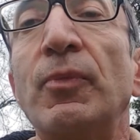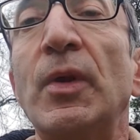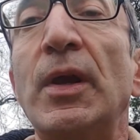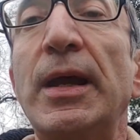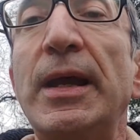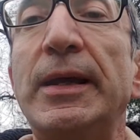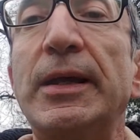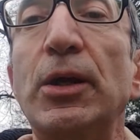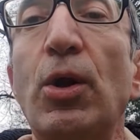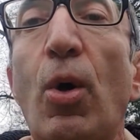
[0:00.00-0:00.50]

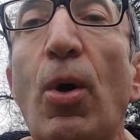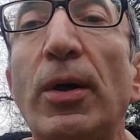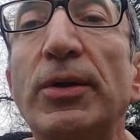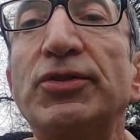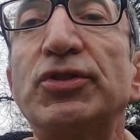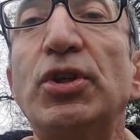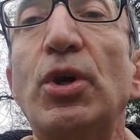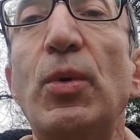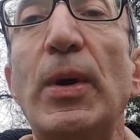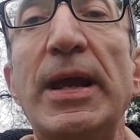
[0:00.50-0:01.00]
It can
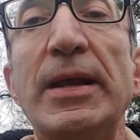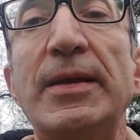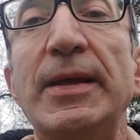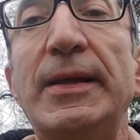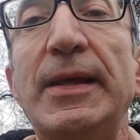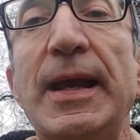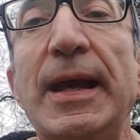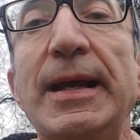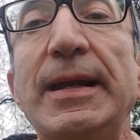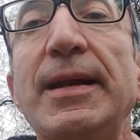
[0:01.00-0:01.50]
also
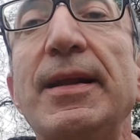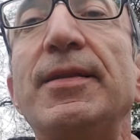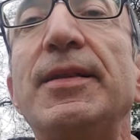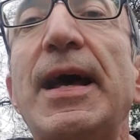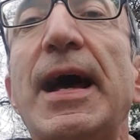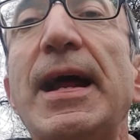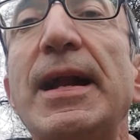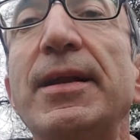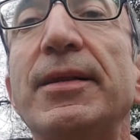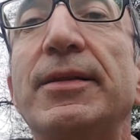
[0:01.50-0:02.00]
indicate
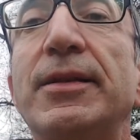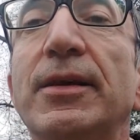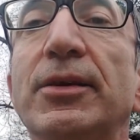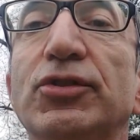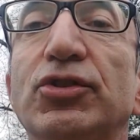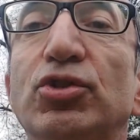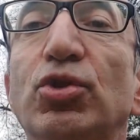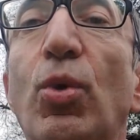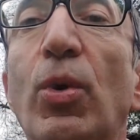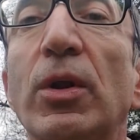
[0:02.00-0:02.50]
that the
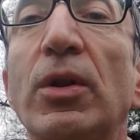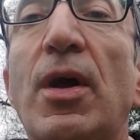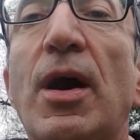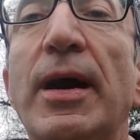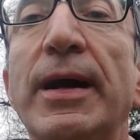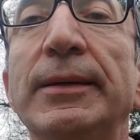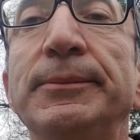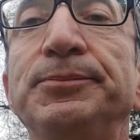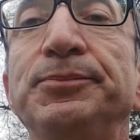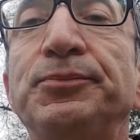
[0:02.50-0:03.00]
sewer
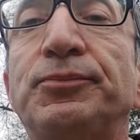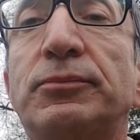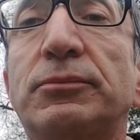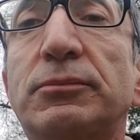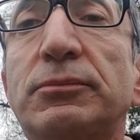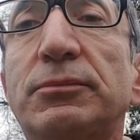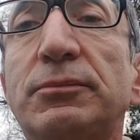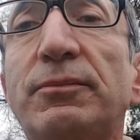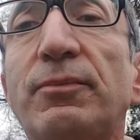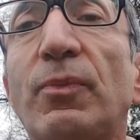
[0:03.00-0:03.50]
line
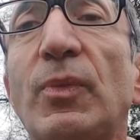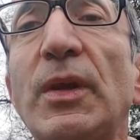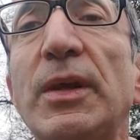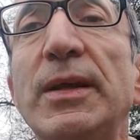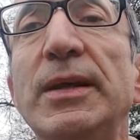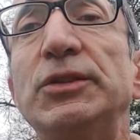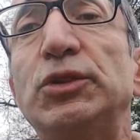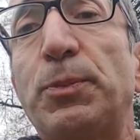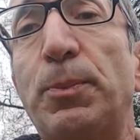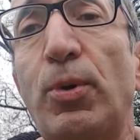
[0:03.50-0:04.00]

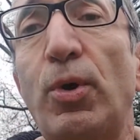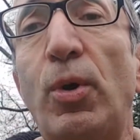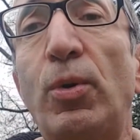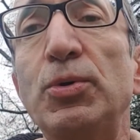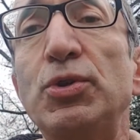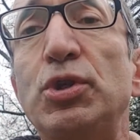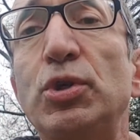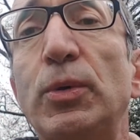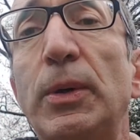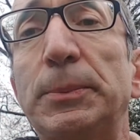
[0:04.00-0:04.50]
is prone
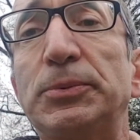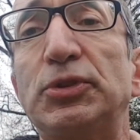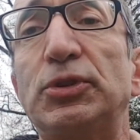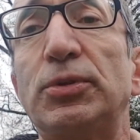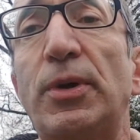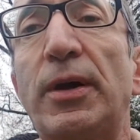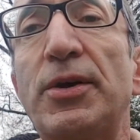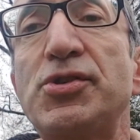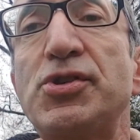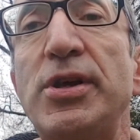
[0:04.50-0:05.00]
to
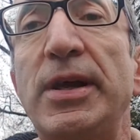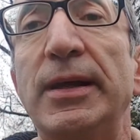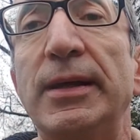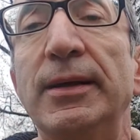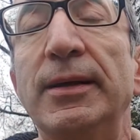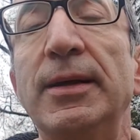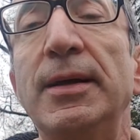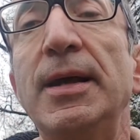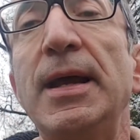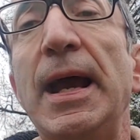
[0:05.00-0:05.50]
obstruction,
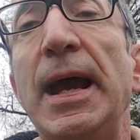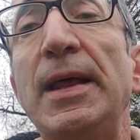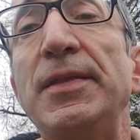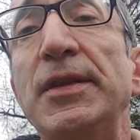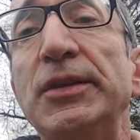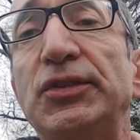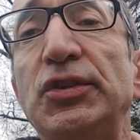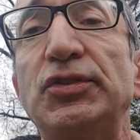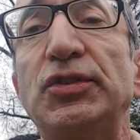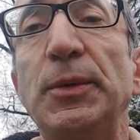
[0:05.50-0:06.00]
and
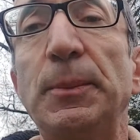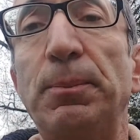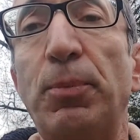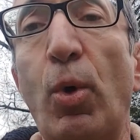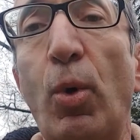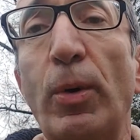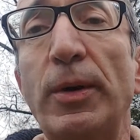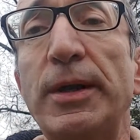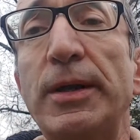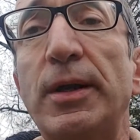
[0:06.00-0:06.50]
this is
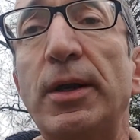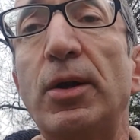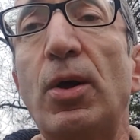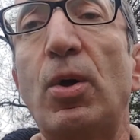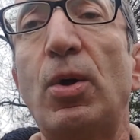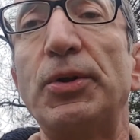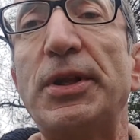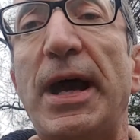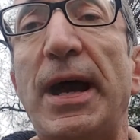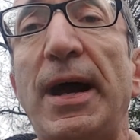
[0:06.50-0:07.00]
important in an
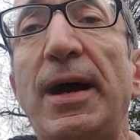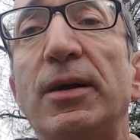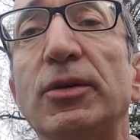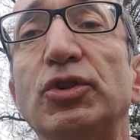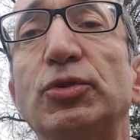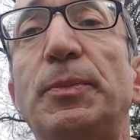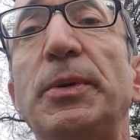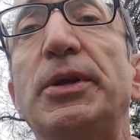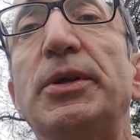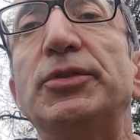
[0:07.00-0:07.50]
old house
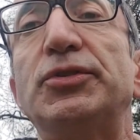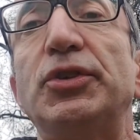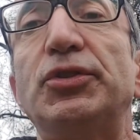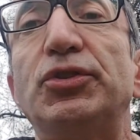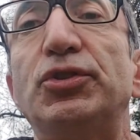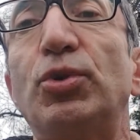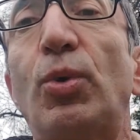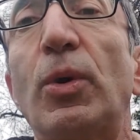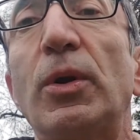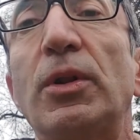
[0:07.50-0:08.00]
because a
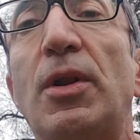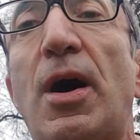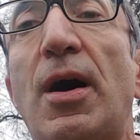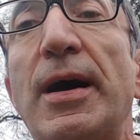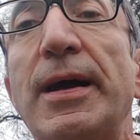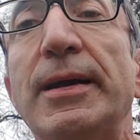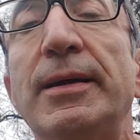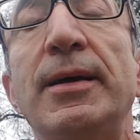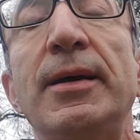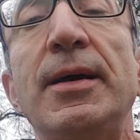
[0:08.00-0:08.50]
sewer
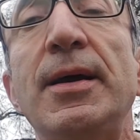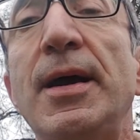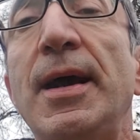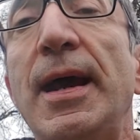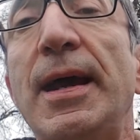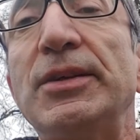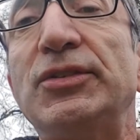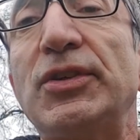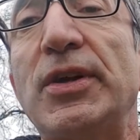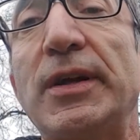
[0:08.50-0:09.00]
line
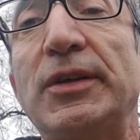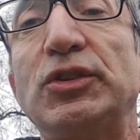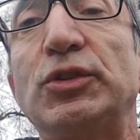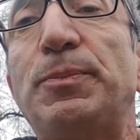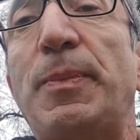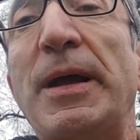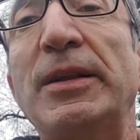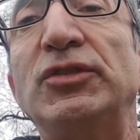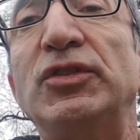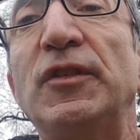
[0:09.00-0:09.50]
is an
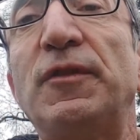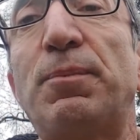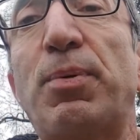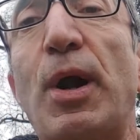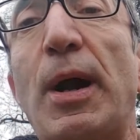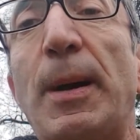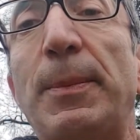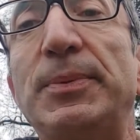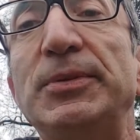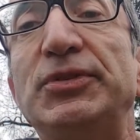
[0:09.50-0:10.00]
expensive
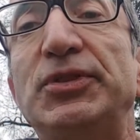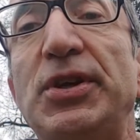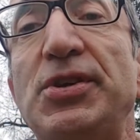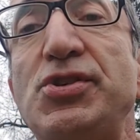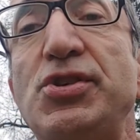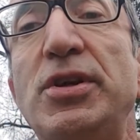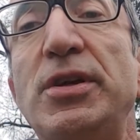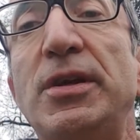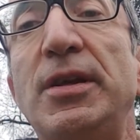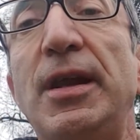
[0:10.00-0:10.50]

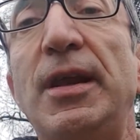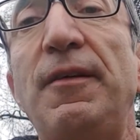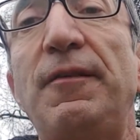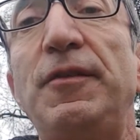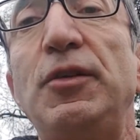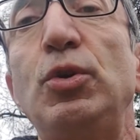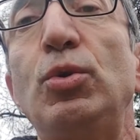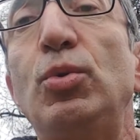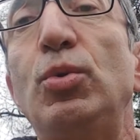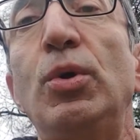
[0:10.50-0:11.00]
proposition if
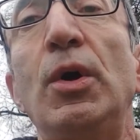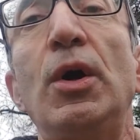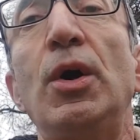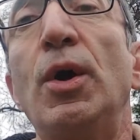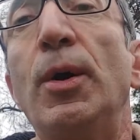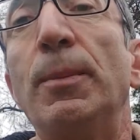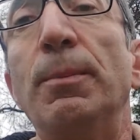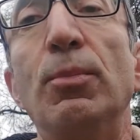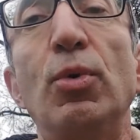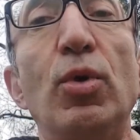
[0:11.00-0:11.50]
you
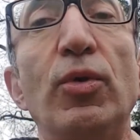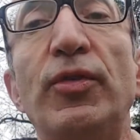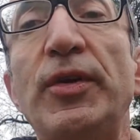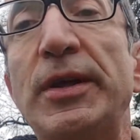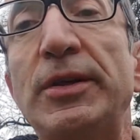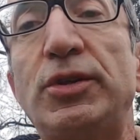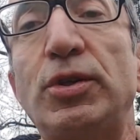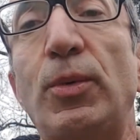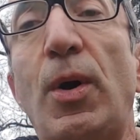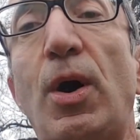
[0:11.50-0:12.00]
move
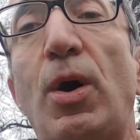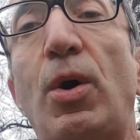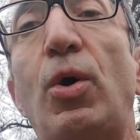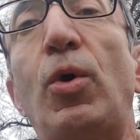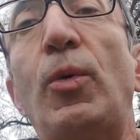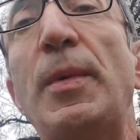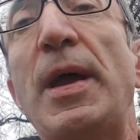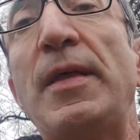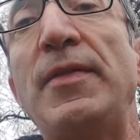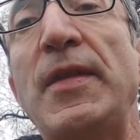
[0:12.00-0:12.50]
into a
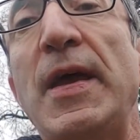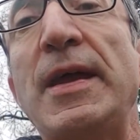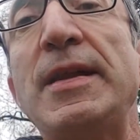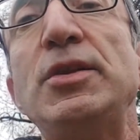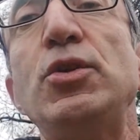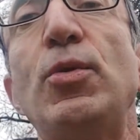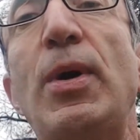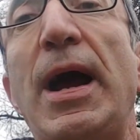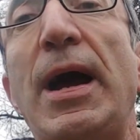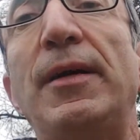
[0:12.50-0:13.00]
home and then
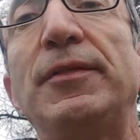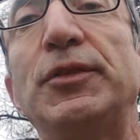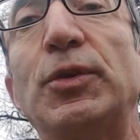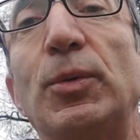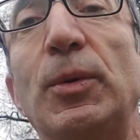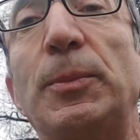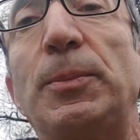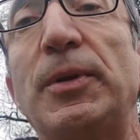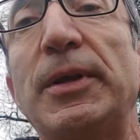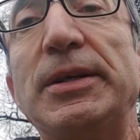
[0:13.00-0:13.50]
you have to
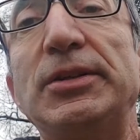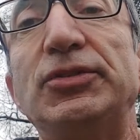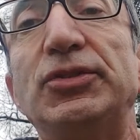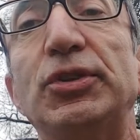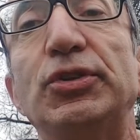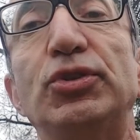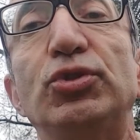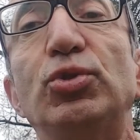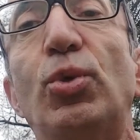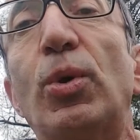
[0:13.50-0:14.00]
replace the
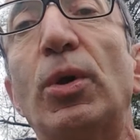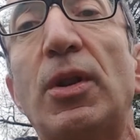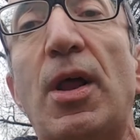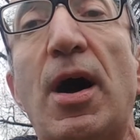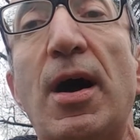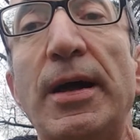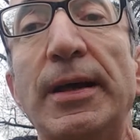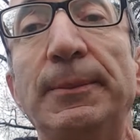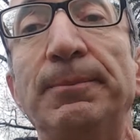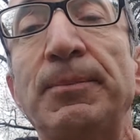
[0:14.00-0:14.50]
sewer line.